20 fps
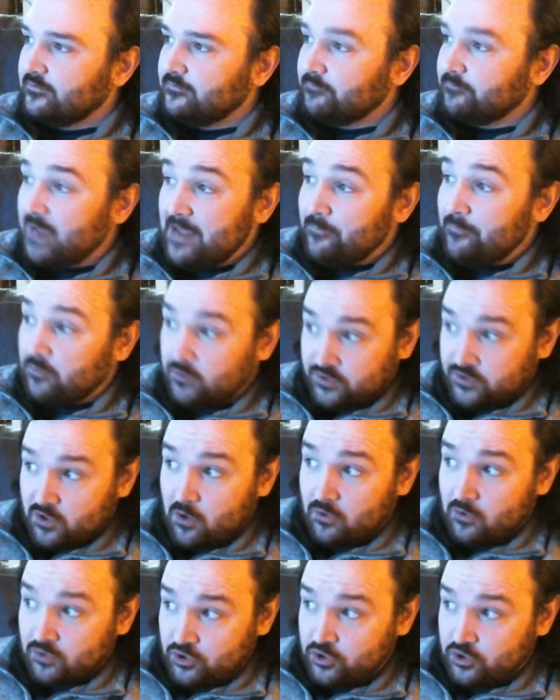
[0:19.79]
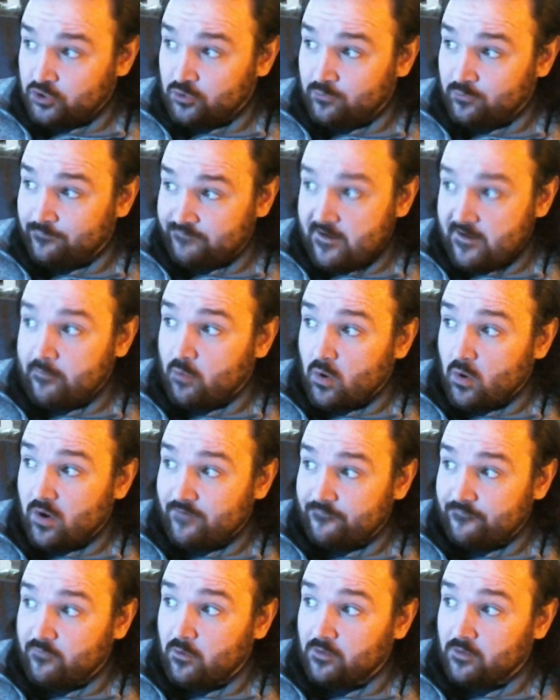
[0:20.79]
papers are due February
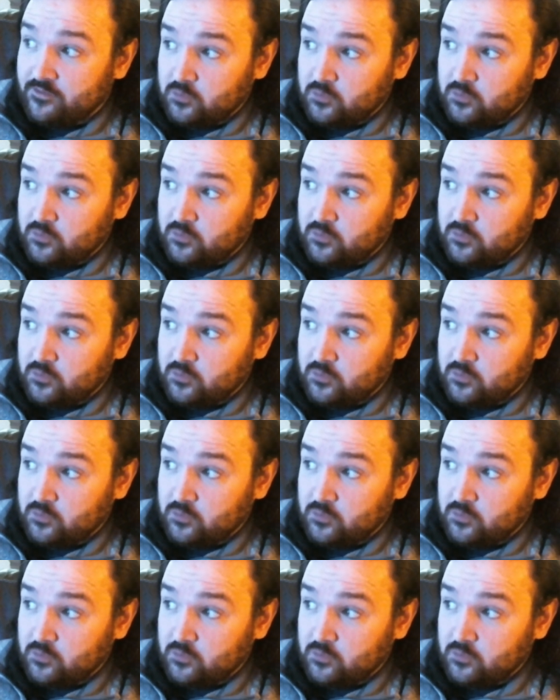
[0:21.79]
4th,